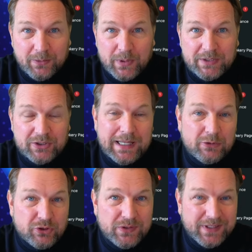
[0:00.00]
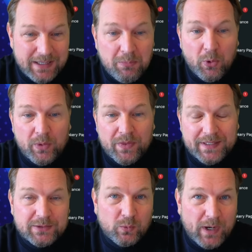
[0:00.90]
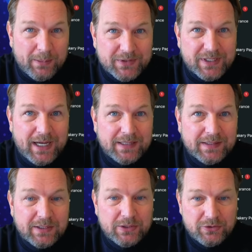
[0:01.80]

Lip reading: which allows you to import this website